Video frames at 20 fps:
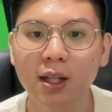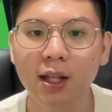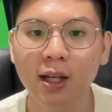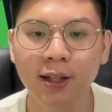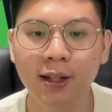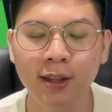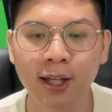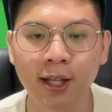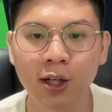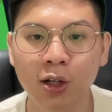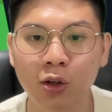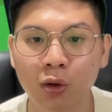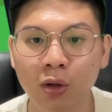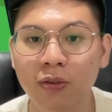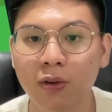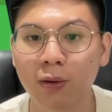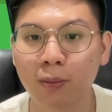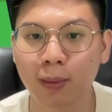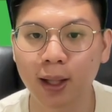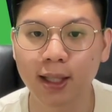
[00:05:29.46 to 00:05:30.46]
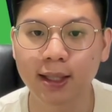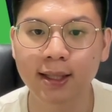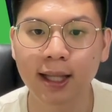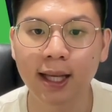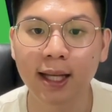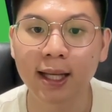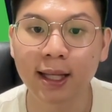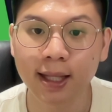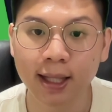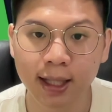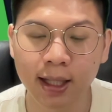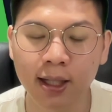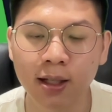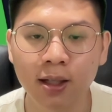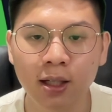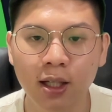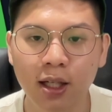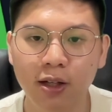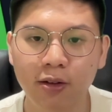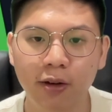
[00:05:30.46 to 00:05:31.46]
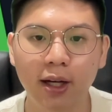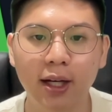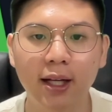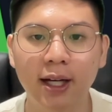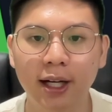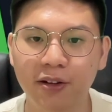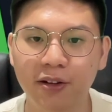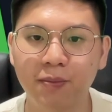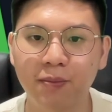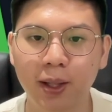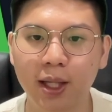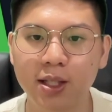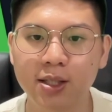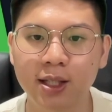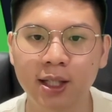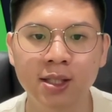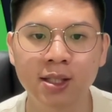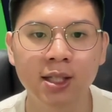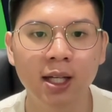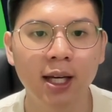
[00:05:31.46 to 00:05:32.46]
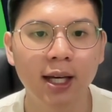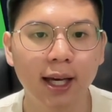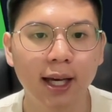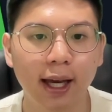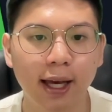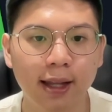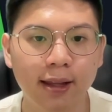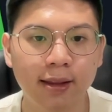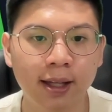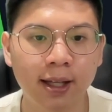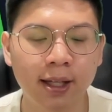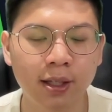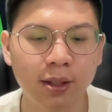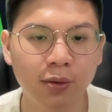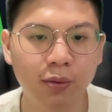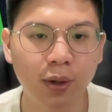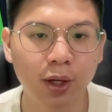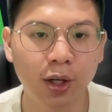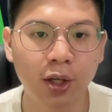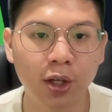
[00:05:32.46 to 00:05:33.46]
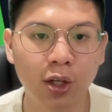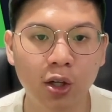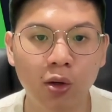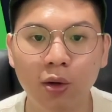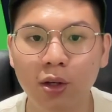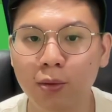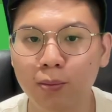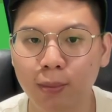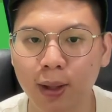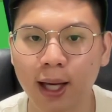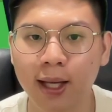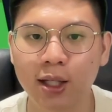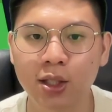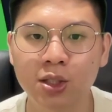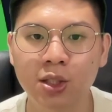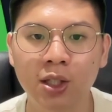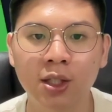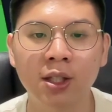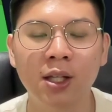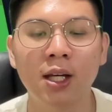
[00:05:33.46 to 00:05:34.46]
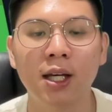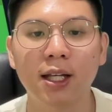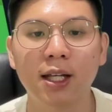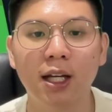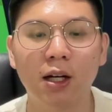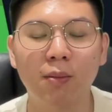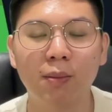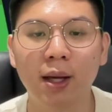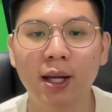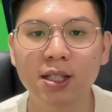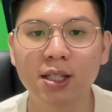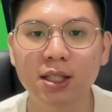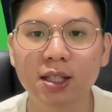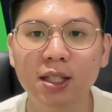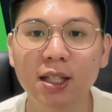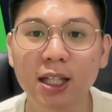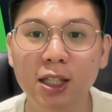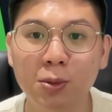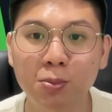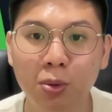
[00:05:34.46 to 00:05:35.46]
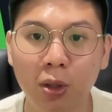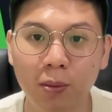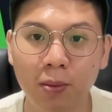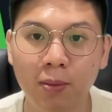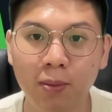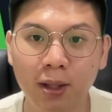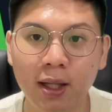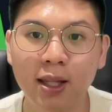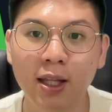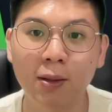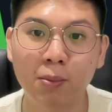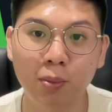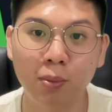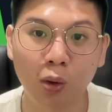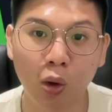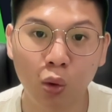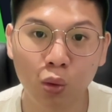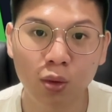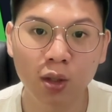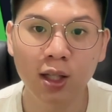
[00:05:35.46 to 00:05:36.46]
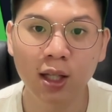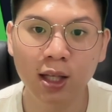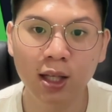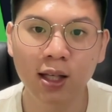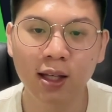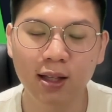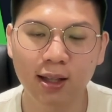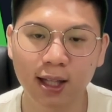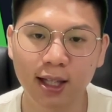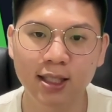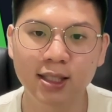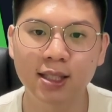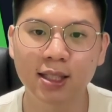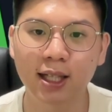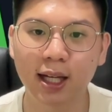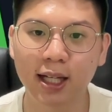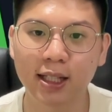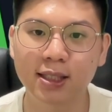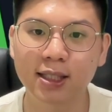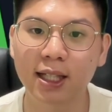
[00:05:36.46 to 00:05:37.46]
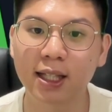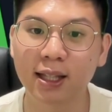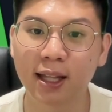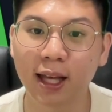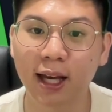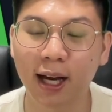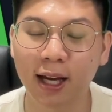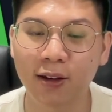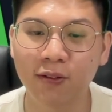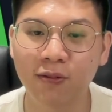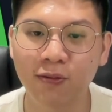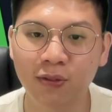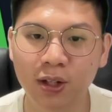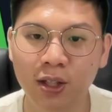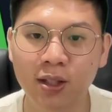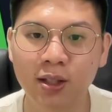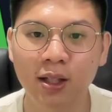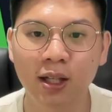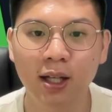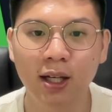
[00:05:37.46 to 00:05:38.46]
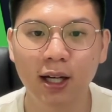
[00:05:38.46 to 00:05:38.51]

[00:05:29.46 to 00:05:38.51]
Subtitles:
I think going for Martinelli here, right, kind of makes sense. And then we're going to go with Maddison. Now, Maddison is probably the only Leicester asset that I feel